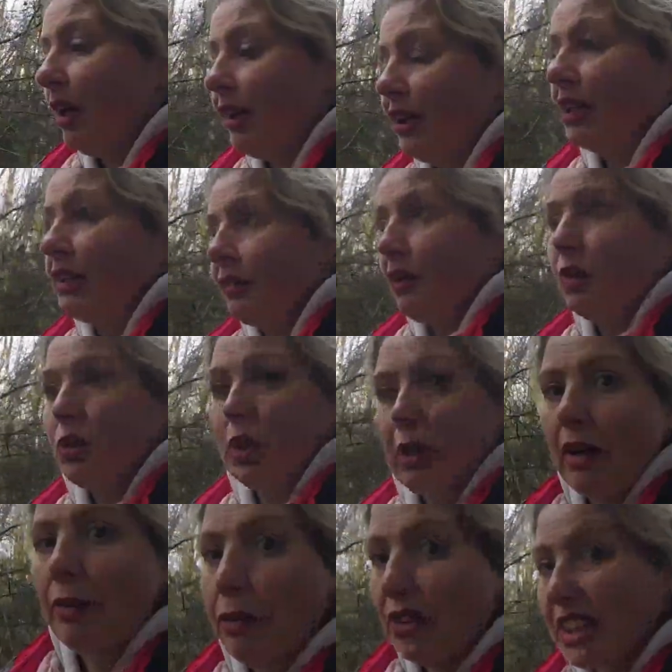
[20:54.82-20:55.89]
and this
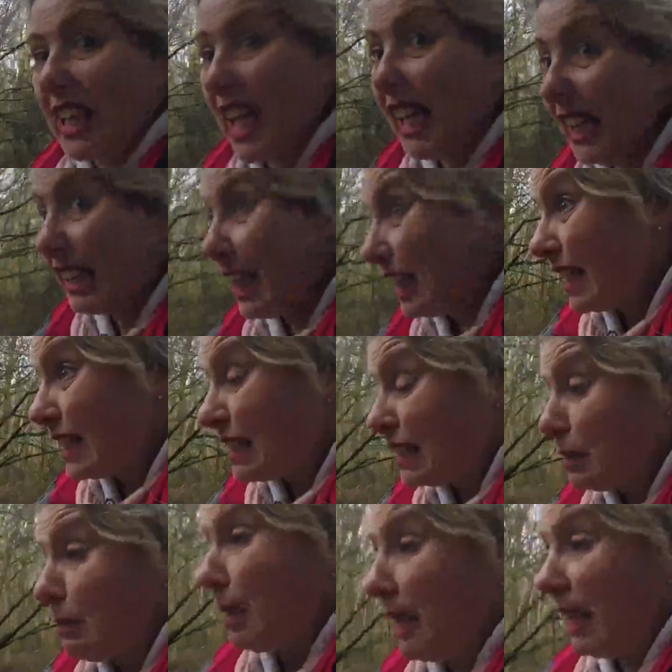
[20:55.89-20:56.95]
photograph was taken, I'd
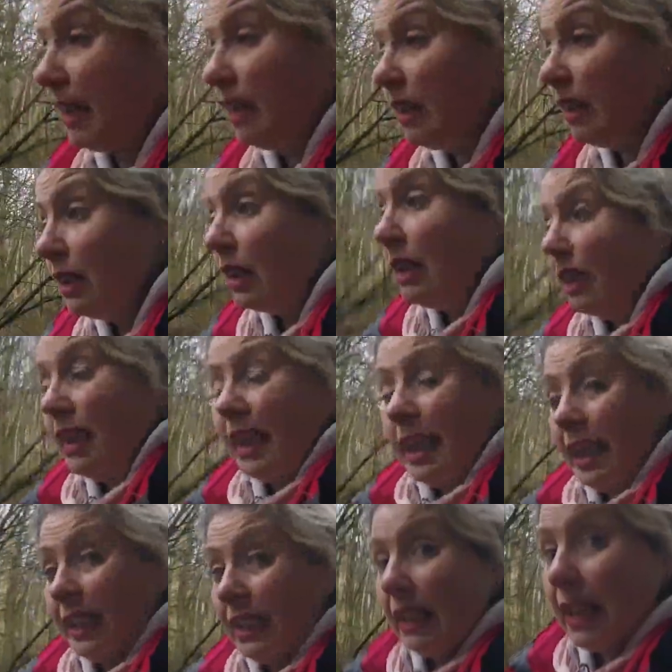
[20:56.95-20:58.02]
estimate,
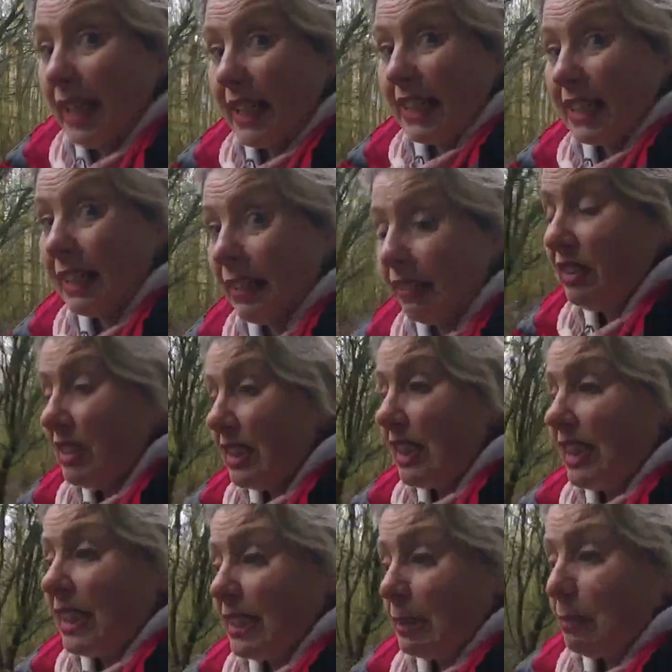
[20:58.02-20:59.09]
in the late
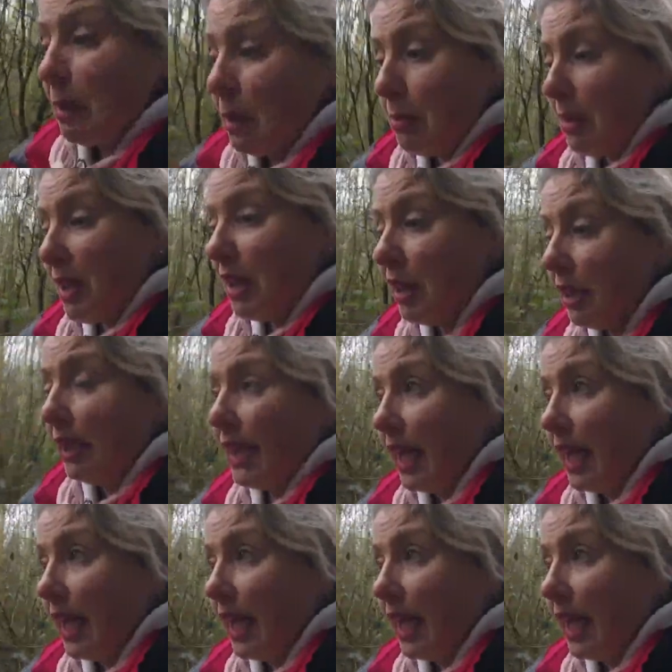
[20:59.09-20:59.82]
70s, maybe early